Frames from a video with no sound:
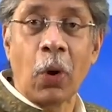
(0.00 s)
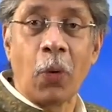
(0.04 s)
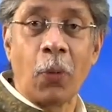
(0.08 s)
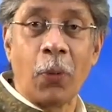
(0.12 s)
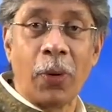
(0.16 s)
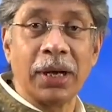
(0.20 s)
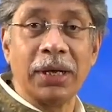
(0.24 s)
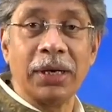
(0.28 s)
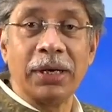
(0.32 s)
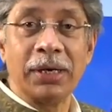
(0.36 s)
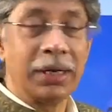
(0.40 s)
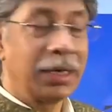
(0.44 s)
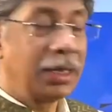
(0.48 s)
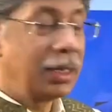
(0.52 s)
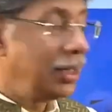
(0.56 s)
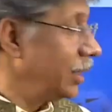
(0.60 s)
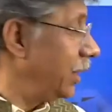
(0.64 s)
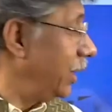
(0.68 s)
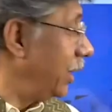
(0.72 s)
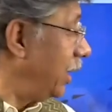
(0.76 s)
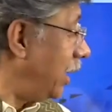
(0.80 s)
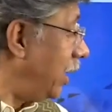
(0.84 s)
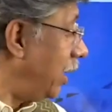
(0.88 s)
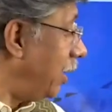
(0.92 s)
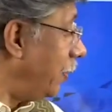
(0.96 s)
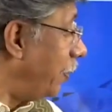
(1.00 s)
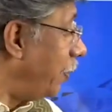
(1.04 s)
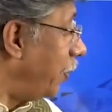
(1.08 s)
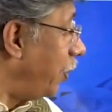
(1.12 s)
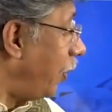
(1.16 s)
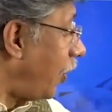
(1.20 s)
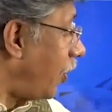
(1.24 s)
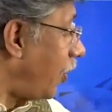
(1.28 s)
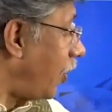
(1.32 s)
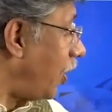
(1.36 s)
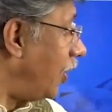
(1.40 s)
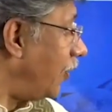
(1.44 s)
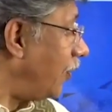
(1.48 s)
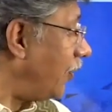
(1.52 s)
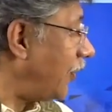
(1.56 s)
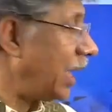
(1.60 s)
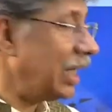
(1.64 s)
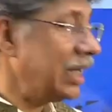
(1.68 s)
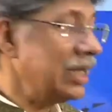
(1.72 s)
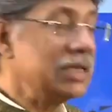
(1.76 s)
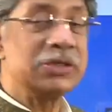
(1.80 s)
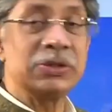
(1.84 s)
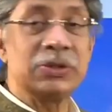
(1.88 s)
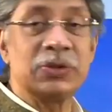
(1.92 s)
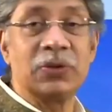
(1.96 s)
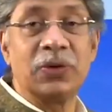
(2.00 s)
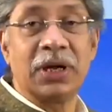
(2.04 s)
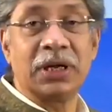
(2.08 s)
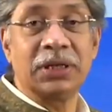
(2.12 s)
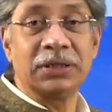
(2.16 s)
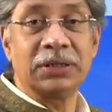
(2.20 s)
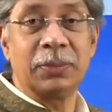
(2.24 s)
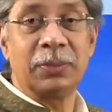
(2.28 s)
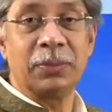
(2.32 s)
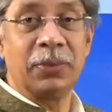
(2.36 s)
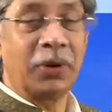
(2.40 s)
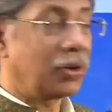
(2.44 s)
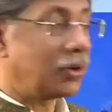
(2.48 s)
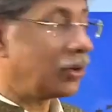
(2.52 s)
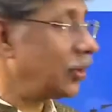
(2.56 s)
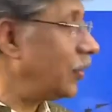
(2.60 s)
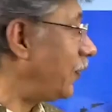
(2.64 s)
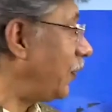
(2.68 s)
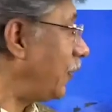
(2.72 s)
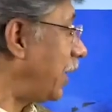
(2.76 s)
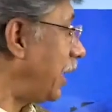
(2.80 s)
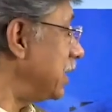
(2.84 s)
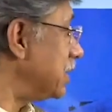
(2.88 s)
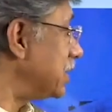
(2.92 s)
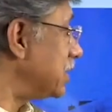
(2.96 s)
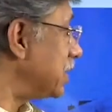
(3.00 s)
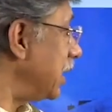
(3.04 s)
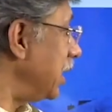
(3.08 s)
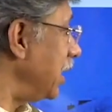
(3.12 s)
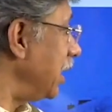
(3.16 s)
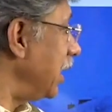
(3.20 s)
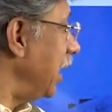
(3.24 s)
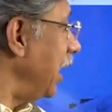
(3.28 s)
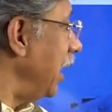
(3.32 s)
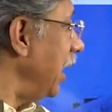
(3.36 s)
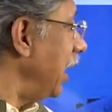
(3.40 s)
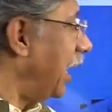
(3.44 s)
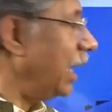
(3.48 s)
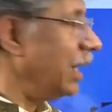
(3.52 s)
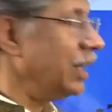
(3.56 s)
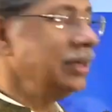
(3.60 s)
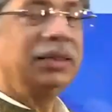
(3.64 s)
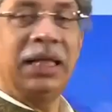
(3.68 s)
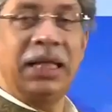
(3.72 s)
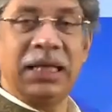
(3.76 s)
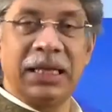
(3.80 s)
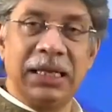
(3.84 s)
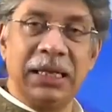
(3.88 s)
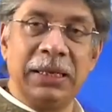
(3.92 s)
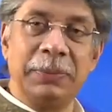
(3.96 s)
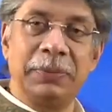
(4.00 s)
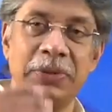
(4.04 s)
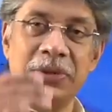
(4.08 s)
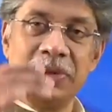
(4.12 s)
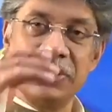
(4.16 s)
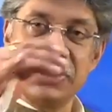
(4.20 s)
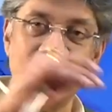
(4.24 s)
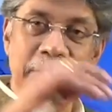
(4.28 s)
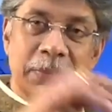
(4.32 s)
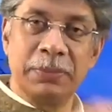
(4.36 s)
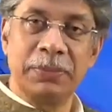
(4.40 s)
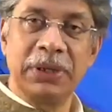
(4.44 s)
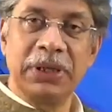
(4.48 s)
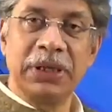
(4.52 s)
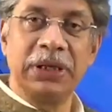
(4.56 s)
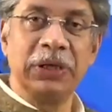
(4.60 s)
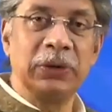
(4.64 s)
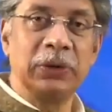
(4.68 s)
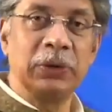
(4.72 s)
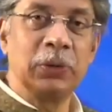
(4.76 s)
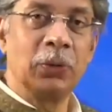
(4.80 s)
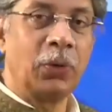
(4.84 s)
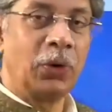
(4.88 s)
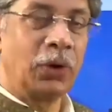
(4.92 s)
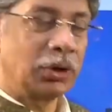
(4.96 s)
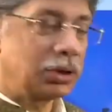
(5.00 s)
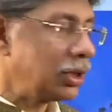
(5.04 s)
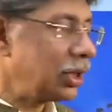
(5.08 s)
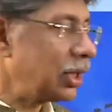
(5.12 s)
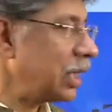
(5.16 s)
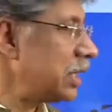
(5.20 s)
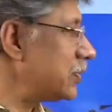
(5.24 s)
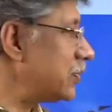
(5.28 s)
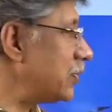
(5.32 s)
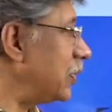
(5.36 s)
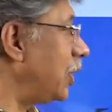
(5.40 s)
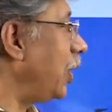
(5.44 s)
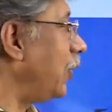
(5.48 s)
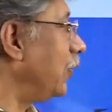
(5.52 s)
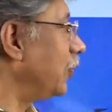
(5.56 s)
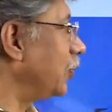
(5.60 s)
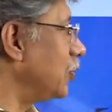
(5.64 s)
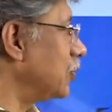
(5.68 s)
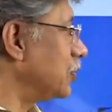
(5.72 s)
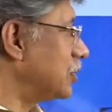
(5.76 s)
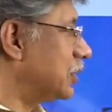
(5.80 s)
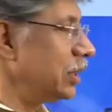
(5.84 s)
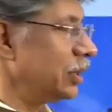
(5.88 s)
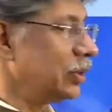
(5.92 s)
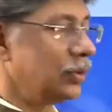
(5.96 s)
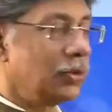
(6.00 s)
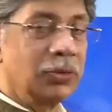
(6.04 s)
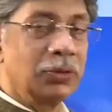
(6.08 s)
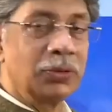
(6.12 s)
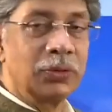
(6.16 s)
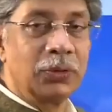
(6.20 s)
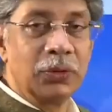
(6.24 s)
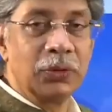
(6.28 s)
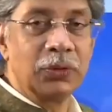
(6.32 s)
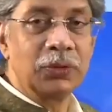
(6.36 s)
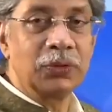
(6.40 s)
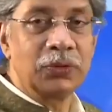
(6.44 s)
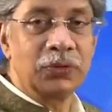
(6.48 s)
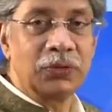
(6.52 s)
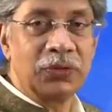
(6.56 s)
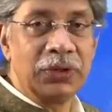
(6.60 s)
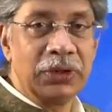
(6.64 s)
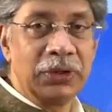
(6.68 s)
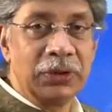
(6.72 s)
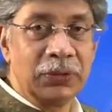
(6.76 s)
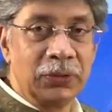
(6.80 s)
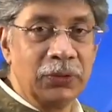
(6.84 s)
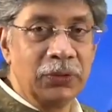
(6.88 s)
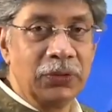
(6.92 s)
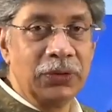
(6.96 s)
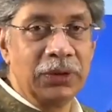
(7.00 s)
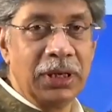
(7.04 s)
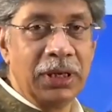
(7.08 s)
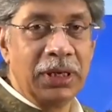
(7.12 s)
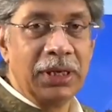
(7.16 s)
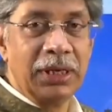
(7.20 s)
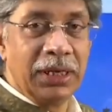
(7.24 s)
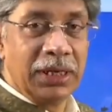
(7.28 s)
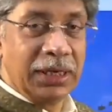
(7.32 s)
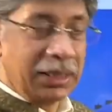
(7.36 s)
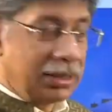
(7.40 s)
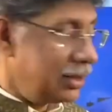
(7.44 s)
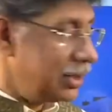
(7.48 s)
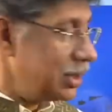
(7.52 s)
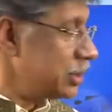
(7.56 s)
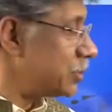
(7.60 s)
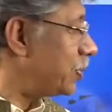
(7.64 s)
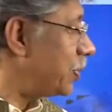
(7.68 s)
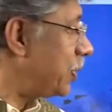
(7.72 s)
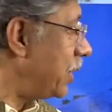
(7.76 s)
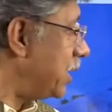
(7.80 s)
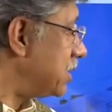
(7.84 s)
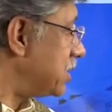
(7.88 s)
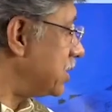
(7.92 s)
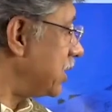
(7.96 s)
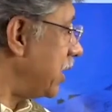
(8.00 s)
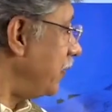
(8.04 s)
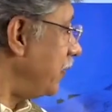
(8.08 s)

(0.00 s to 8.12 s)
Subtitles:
one block of ice to another block of ice. And they keep on jumping into water as well. Of course, they don't go to feel cool in this place.